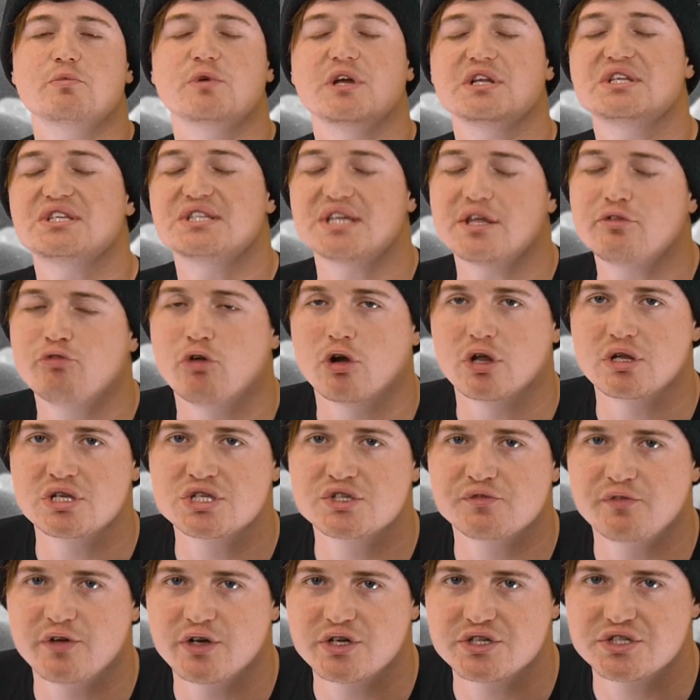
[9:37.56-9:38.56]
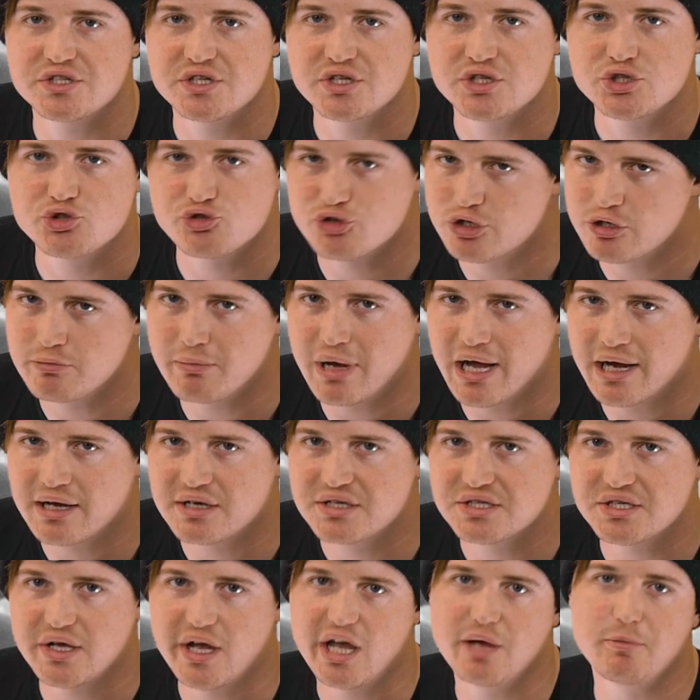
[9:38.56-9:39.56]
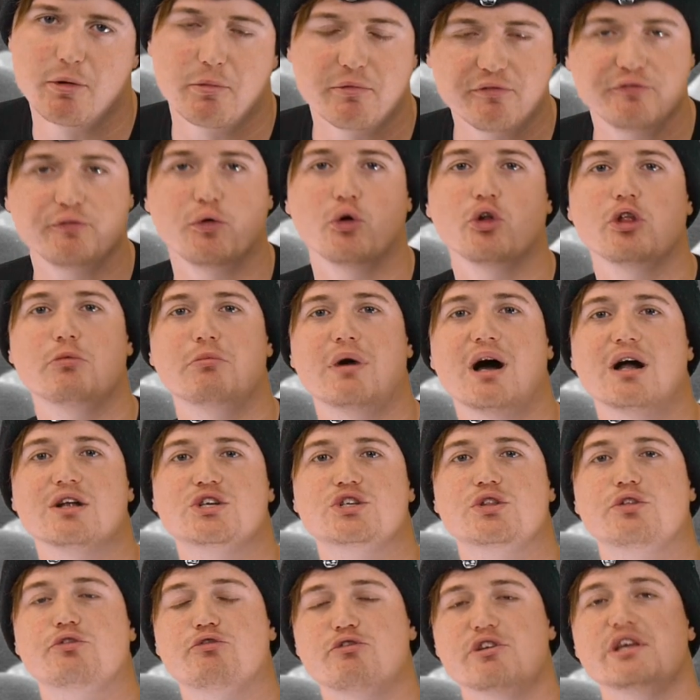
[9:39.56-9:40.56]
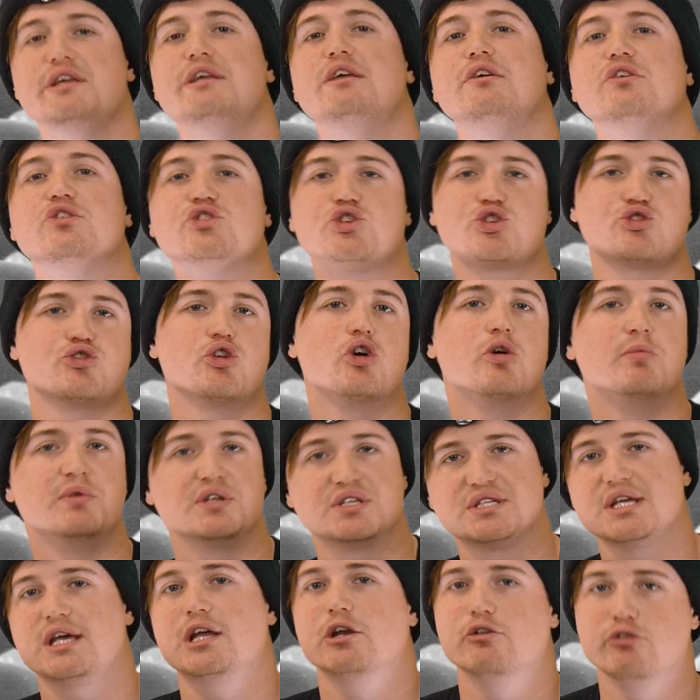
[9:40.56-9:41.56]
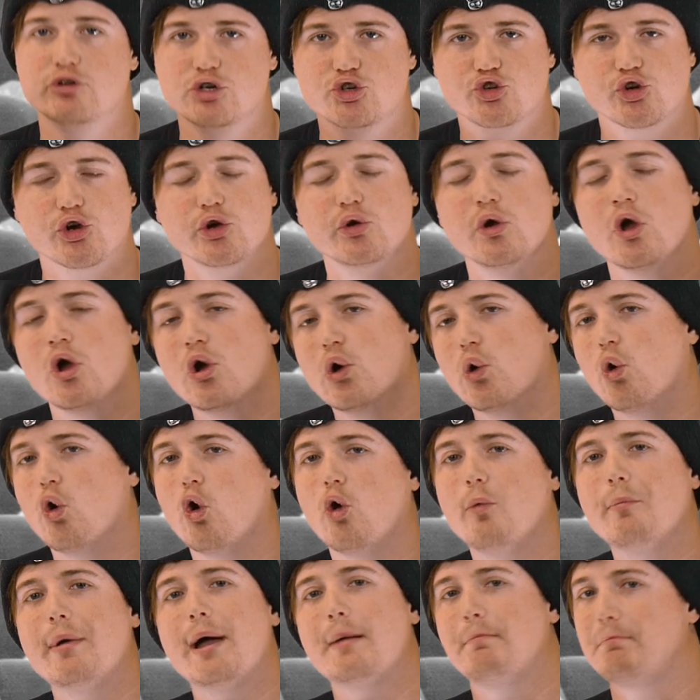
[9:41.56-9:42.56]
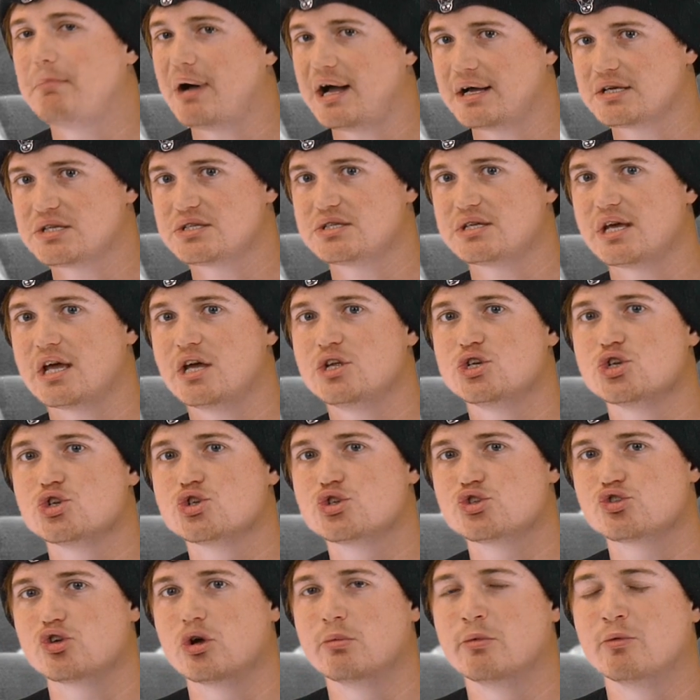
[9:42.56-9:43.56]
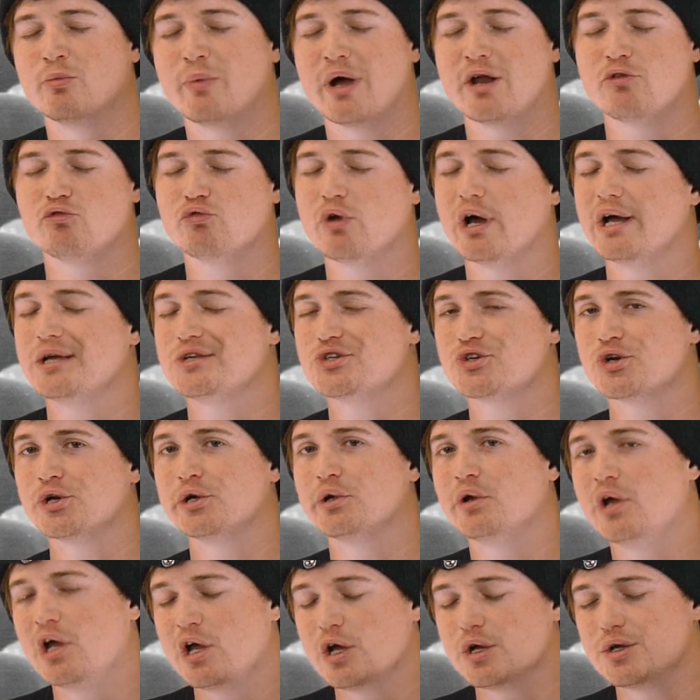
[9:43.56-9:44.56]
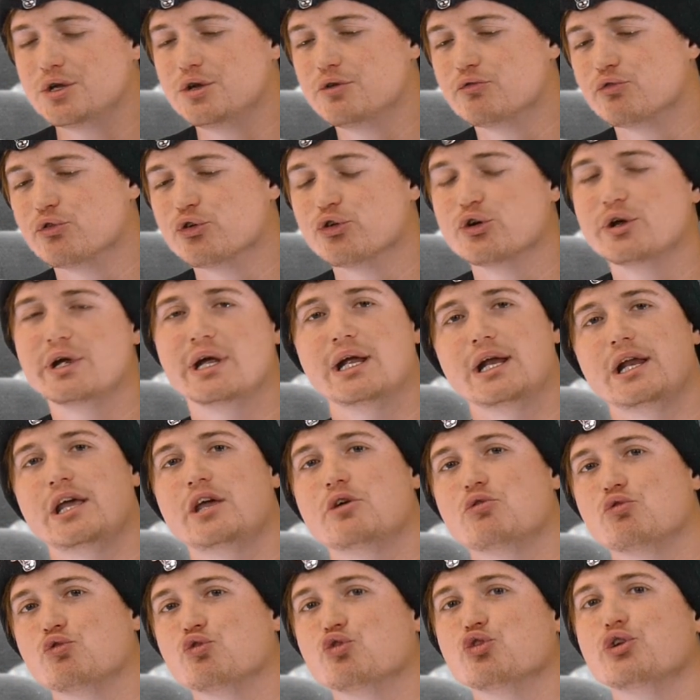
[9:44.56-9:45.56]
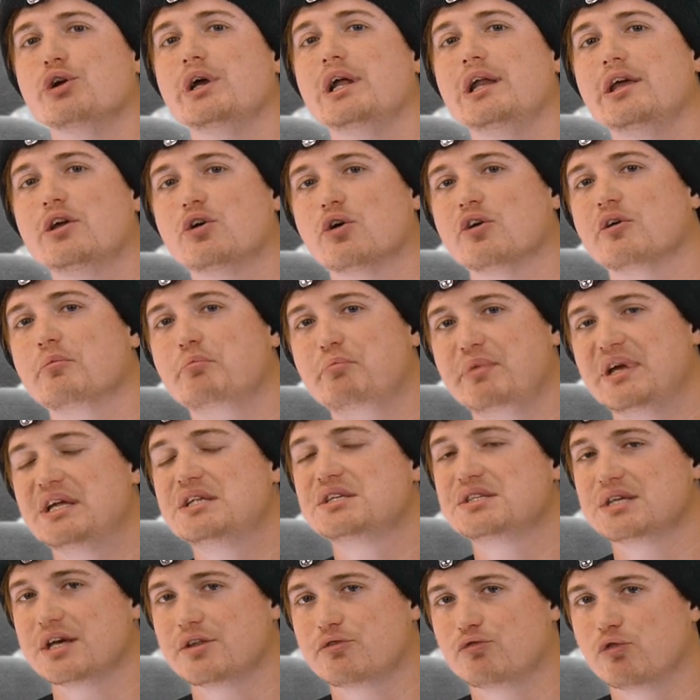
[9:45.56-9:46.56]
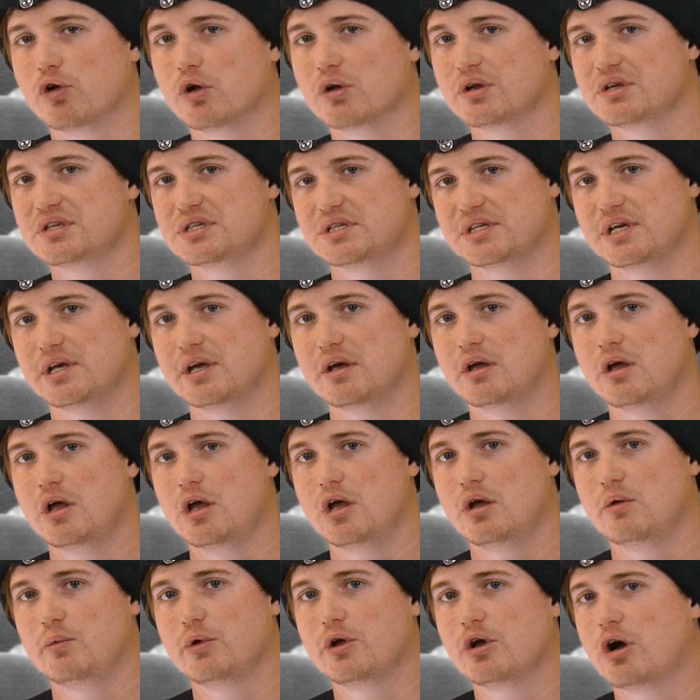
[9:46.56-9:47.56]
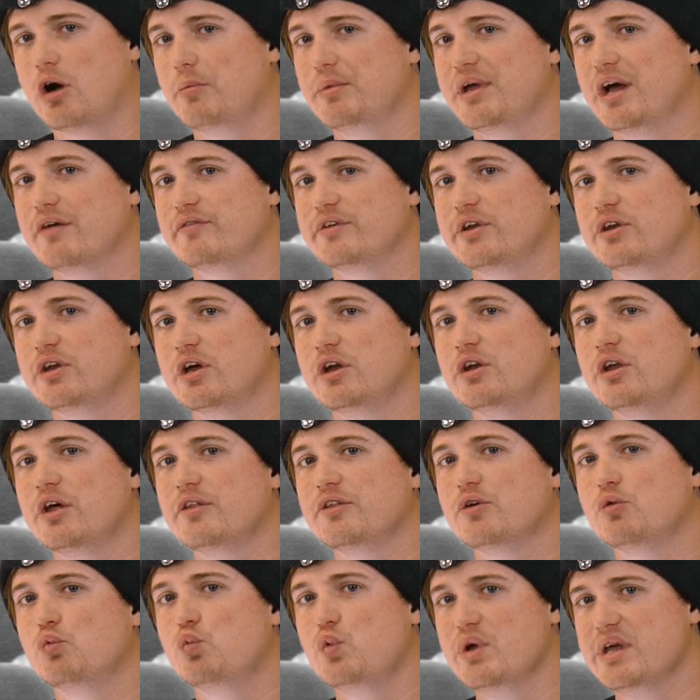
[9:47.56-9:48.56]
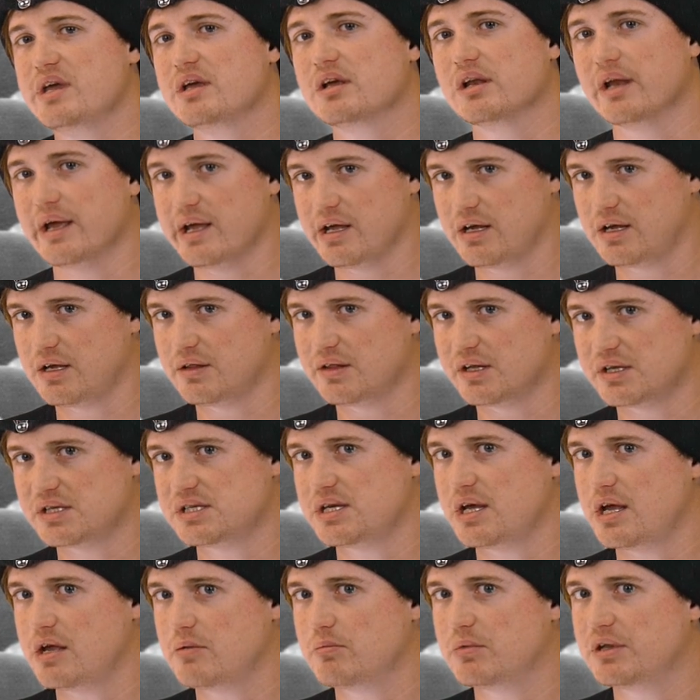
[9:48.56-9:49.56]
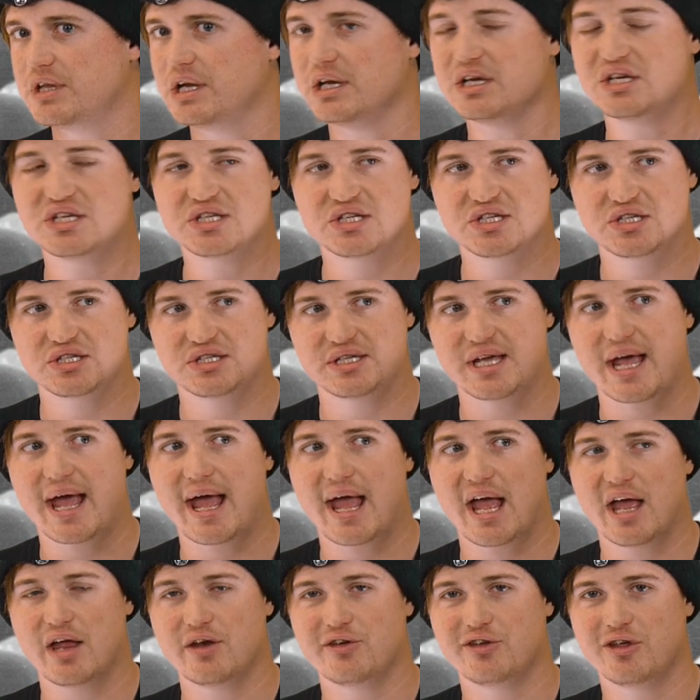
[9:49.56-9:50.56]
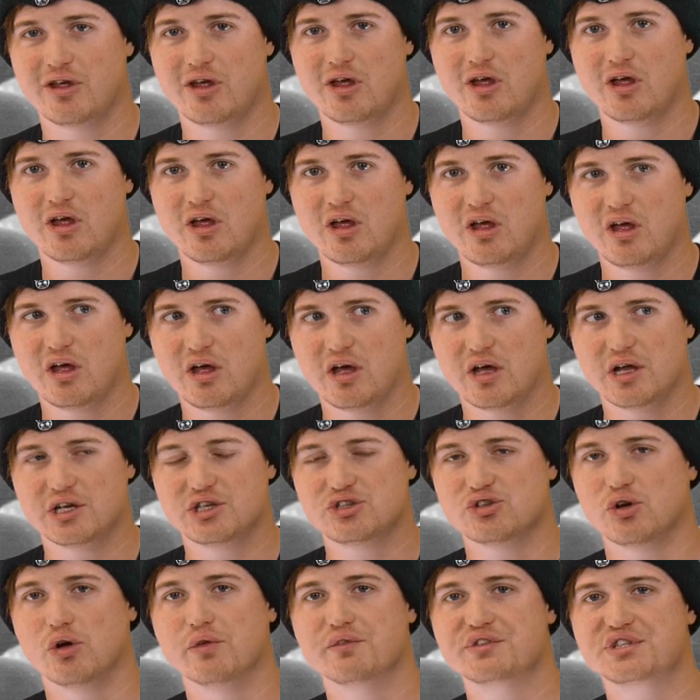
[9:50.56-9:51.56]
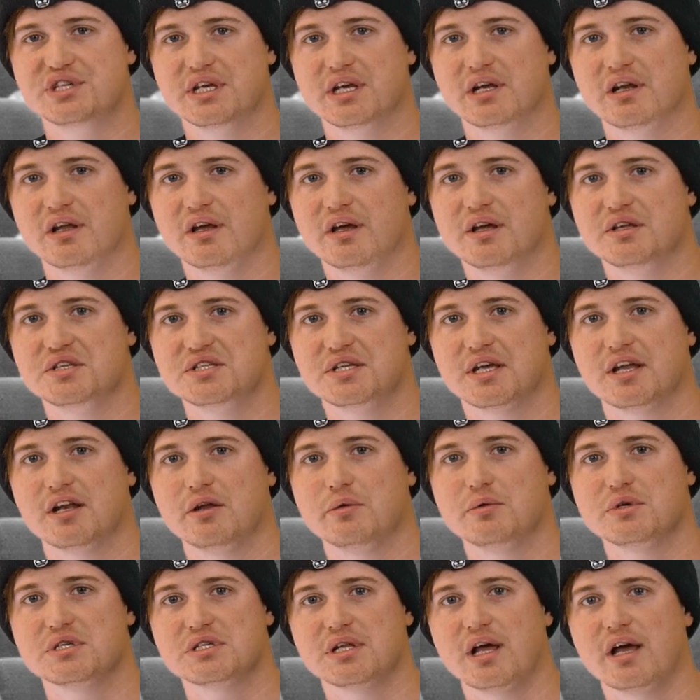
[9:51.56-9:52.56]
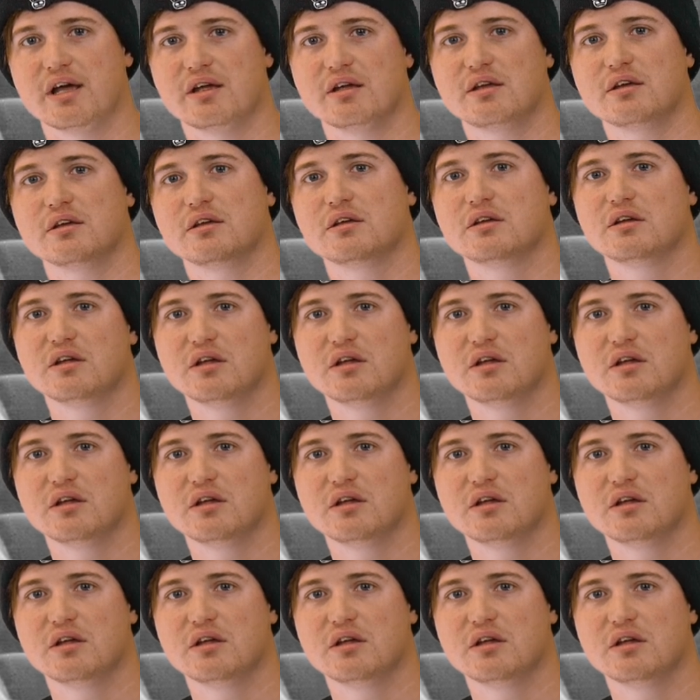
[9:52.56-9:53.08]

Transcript: we had Seth Rollins versus Drew McIntyre, but before the match, the three heels, Strowman, Ziggler, and Drew, all met backstage, and Strowman went, right, Drew, you really, really gotta beat Seth Rollins here. We can't be having another weak link in the team. And then he stared at Dolph Ziggler, and Ziggler was like,